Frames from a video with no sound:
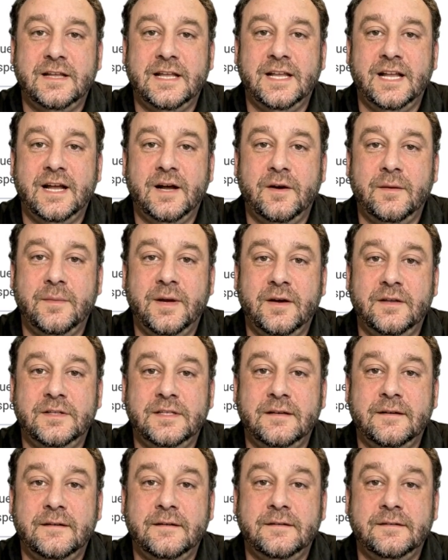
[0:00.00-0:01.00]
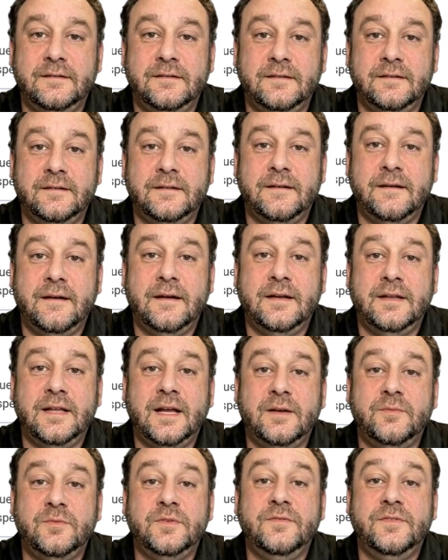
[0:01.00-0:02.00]
care about?
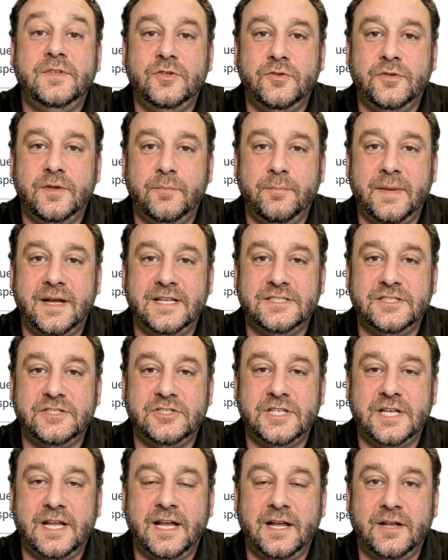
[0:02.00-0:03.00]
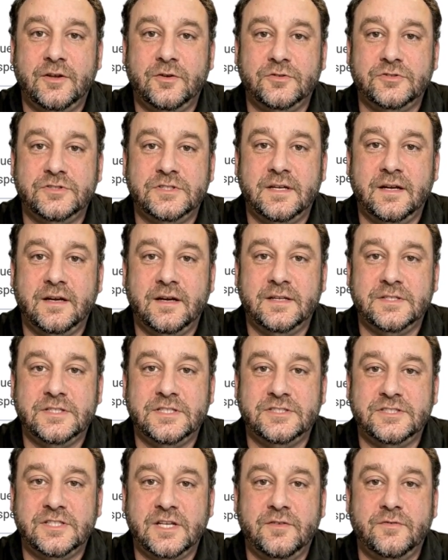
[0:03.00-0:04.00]
Then review the messaging angles,
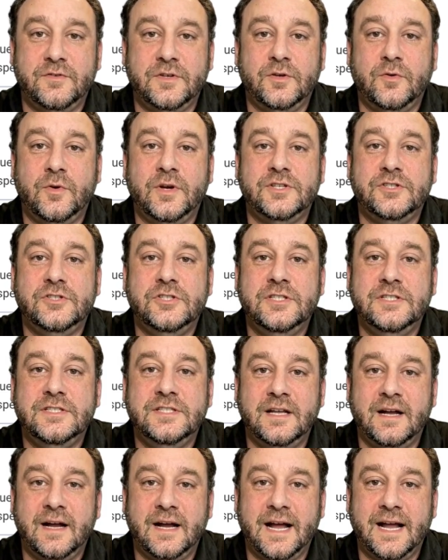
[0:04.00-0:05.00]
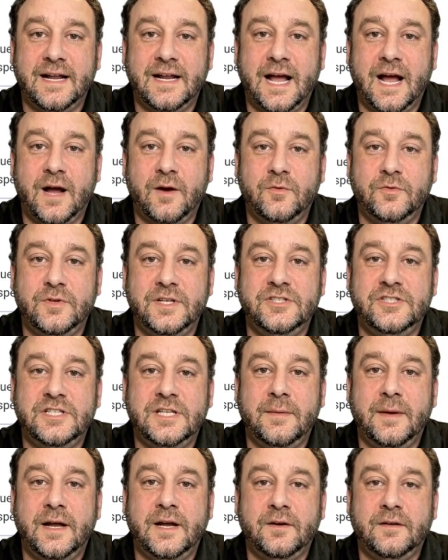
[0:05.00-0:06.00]
discovery questions, and outreach
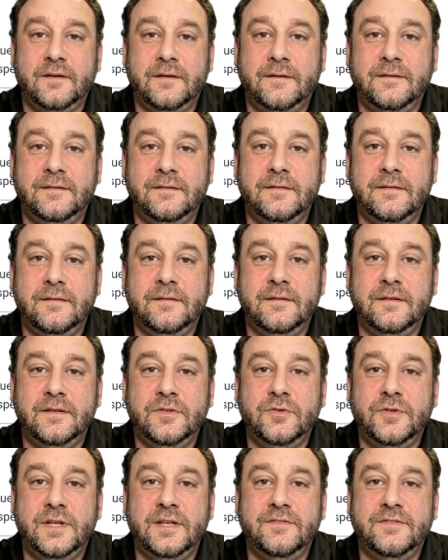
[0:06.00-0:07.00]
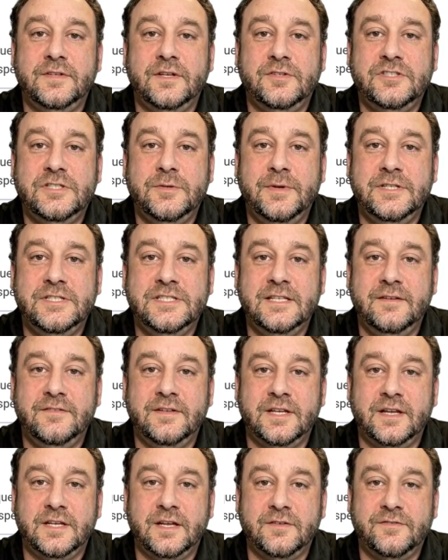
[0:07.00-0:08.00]
email. Do they feel
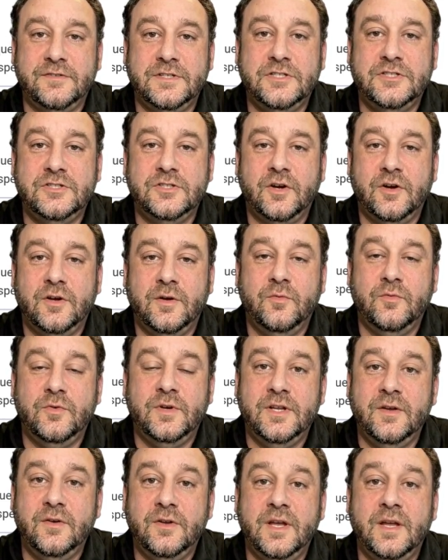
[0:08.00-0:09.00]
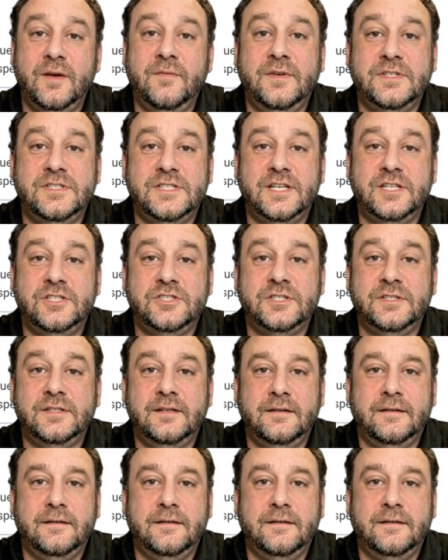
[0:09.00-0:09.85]
specific enough to start a real conversation?